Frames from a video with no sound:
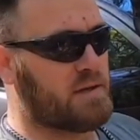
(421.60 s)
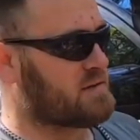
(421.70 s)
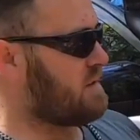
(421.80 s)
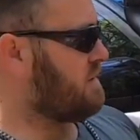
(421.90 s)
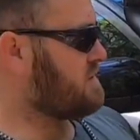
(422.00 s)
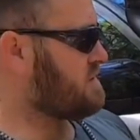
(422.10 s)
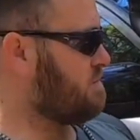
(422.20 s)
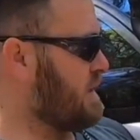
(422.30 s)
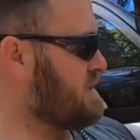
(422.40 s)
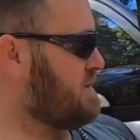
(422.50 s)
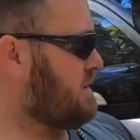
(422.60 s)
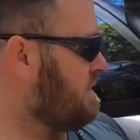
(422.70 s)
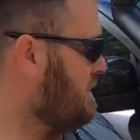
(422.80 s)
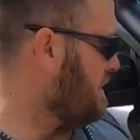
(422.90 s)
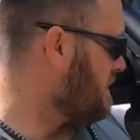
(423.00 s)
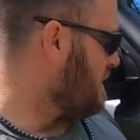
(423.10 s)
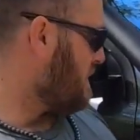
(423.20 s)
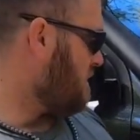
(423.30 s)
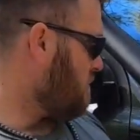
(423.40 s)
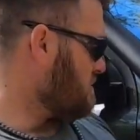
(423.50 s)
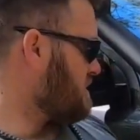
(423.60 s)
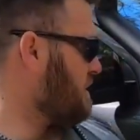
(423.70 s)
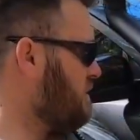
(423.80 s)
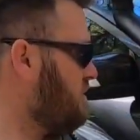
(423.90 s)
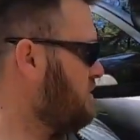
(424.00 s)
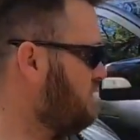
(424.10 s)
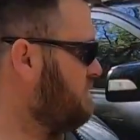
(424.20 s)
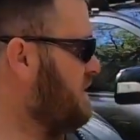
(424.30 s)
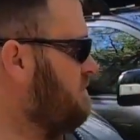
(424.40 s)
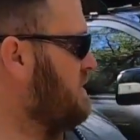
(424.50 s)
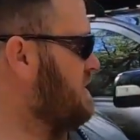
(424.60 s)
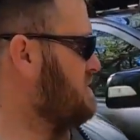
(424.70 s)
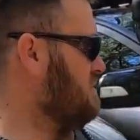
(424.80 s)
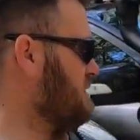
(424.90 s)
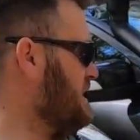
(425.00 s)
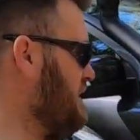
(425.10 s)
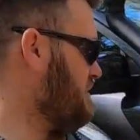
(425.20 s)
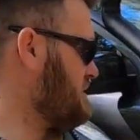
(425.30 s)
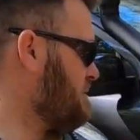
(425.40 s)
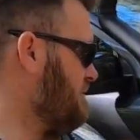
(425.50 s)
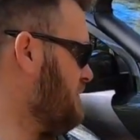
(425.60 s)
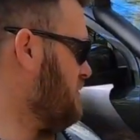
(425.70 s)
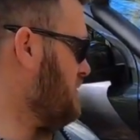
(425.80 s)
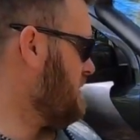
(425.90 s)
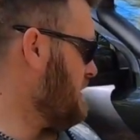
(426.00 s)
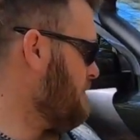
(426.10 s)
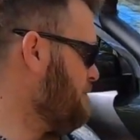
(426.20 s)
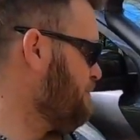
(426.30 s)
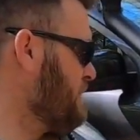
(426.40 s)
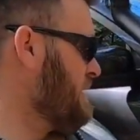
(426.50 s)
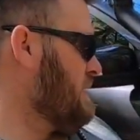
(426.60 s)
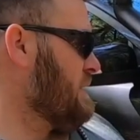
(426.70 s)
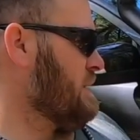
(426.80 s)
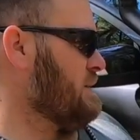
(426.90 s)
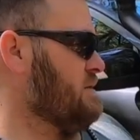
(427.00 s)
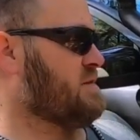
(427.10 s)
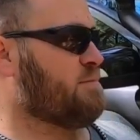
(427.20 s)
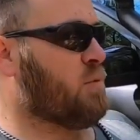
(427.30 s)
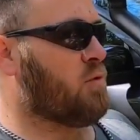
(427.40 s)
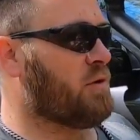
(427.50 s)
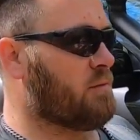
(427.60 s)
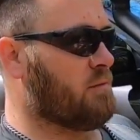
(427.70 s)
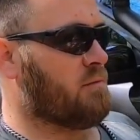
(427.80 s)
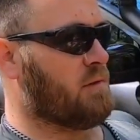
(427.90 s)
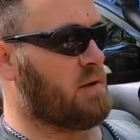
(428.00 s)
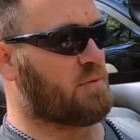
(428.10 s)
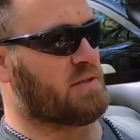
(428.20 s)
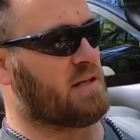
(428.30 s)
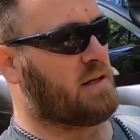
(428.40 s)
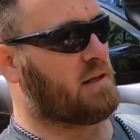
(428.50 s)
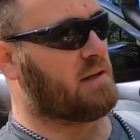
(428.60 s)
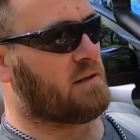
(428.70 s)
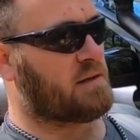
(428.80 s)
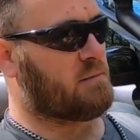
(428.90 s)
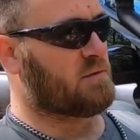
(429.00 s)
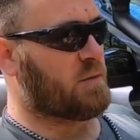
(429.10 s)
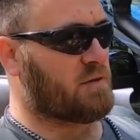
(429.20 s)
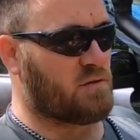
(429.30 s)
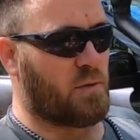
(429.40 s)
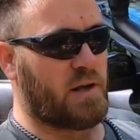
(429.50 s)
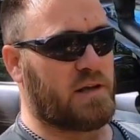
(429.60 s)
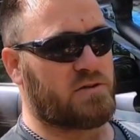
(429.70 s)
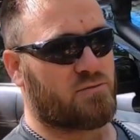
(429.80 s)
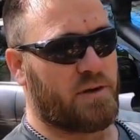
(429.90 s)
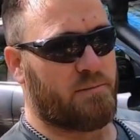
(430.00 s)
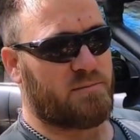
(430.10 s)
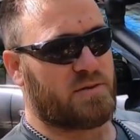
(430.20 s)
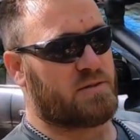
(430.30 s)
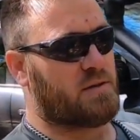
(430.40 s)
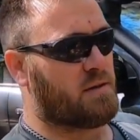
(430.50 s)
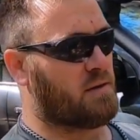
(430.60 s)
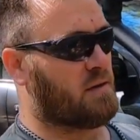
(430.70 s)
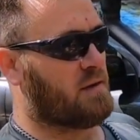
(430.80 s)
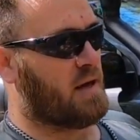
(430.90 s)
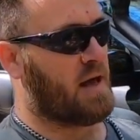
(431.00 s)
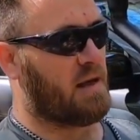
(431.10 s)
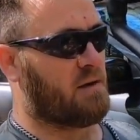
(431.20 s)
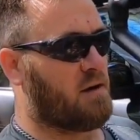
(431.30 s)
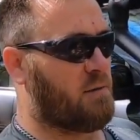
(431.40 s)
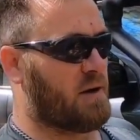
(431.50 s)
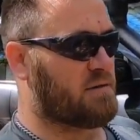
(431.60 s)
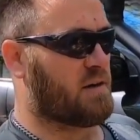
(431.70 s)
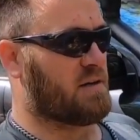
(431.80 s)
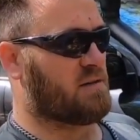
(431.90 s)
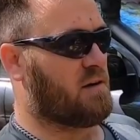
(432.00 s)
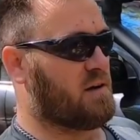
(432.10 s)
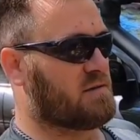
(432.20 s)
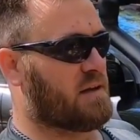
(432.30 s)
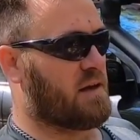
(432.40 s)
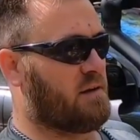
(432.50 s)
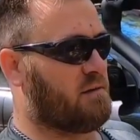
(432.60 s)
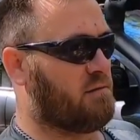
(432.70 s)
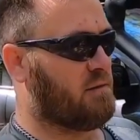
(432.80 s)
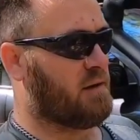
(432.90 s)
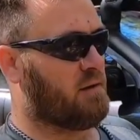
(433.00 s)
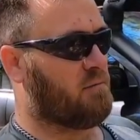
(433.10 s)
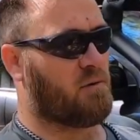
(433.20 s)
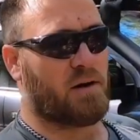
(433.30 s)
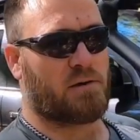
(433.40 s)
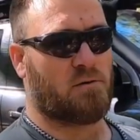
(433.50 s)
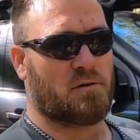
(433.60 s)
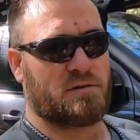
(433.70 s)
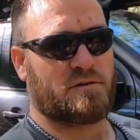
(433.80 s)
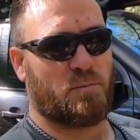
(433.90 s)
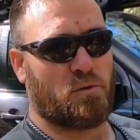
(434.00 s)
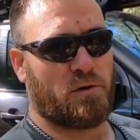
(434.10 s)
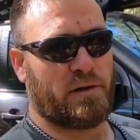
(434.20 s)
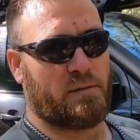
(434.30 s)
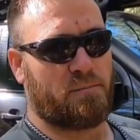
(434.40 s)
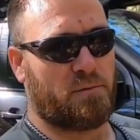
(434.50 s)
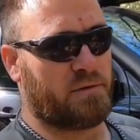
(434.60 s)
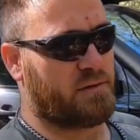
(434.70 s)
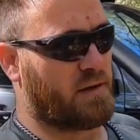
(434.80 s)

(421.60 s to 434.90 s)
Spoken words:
So just the plastic. Also, if anyone has looked at Everest before, the Sport in particular comes with 20-inch rims and highway terrain tyres. Now, why call it a Sport and then put